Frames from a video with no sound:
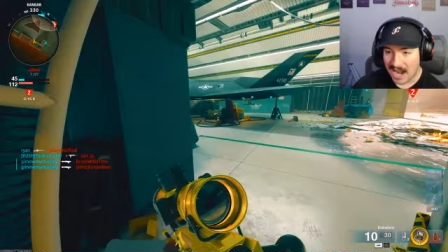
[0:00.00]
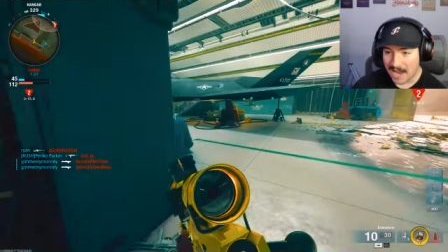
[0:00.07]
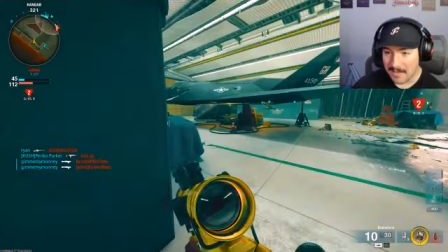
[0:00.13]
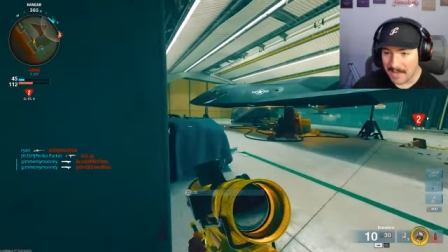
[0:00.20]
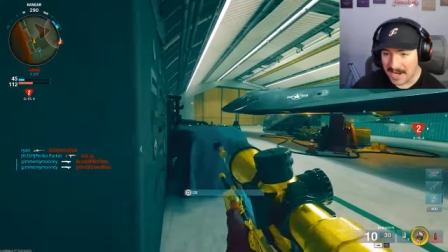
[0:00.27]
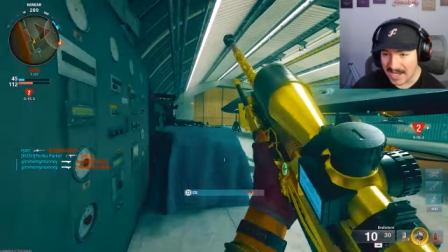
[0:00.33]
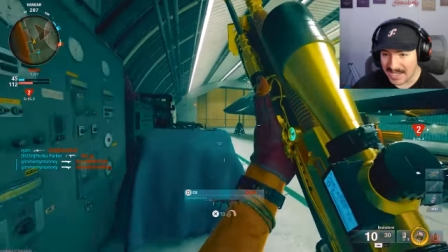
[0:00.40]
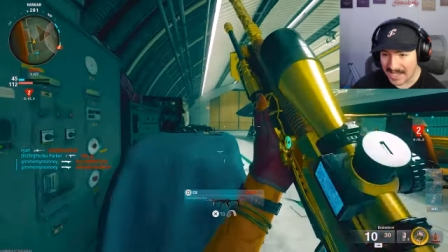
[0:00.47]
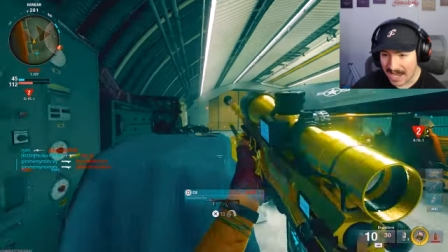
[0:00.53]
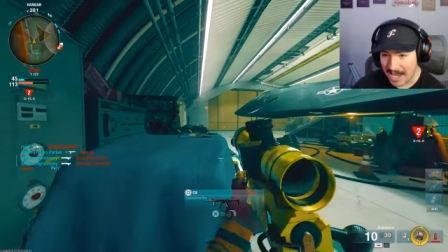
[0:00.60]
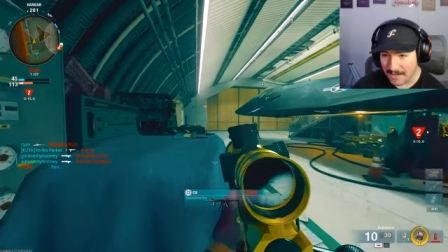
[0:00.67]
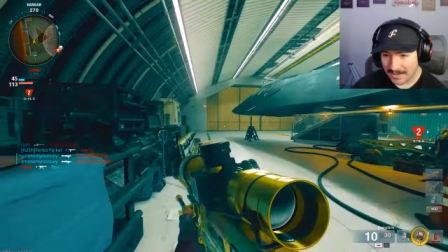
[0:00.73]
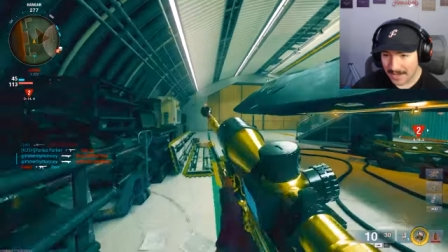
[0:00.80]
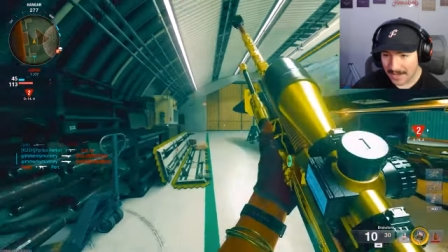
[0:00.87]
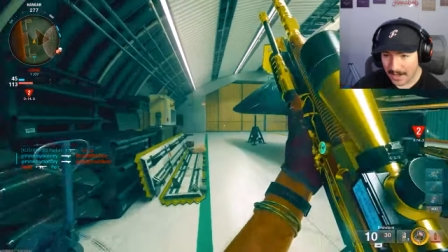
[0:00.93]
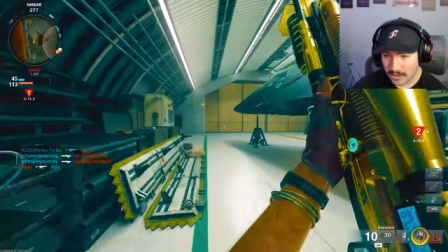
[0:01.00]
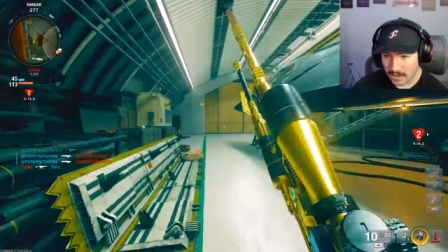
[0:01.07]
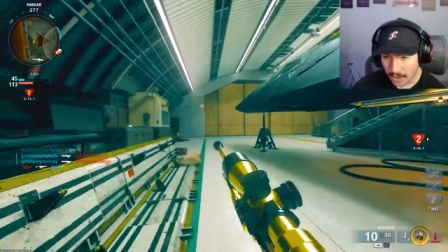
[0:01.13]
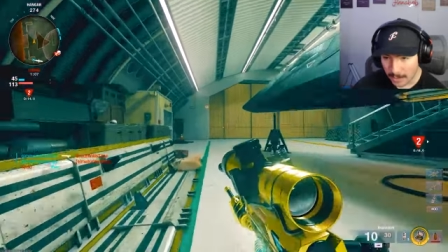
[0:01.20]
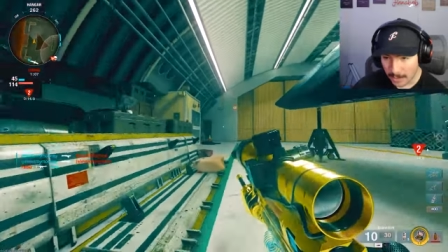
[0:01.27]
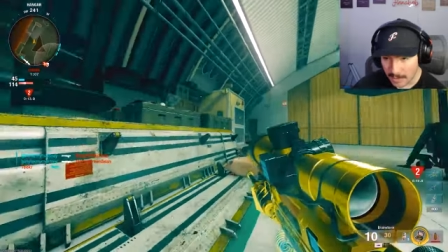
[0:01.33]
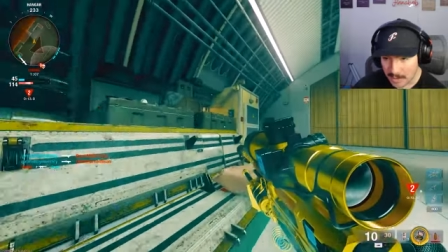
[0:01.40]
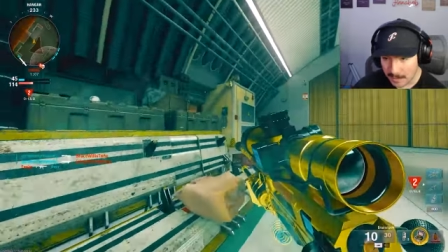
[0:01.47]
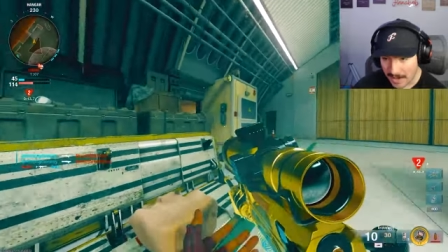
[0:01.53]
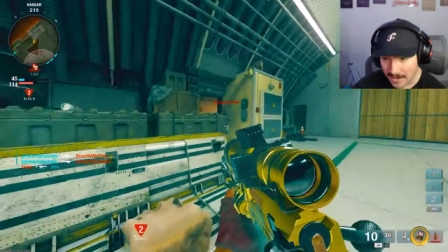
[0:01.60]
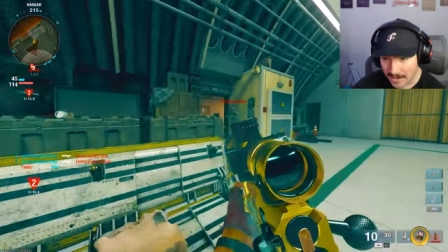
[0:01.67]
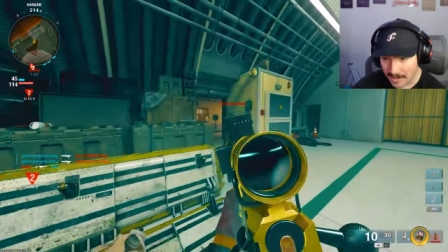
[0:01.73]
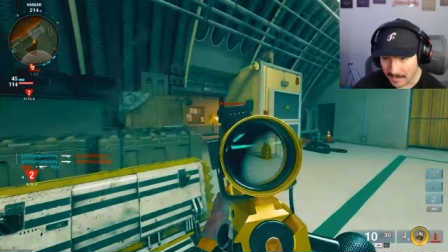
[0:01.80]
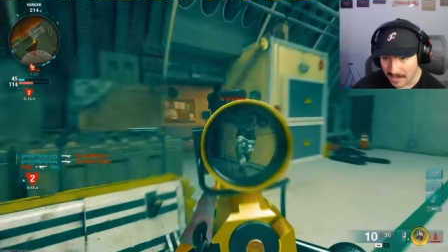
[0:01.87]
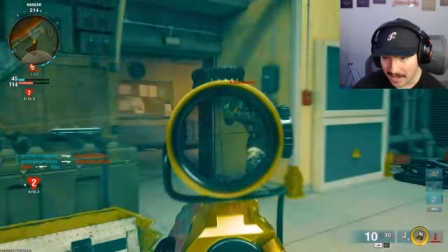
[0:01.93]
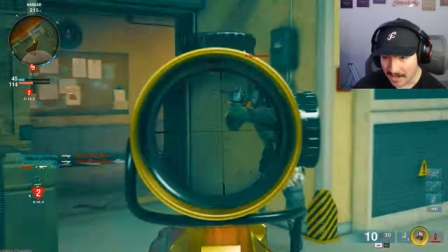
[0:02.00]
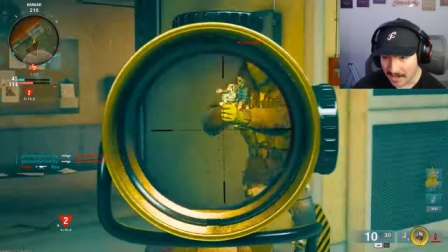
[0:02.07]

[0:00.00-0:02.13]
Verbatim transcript: I admit it, game. They are so much better than me.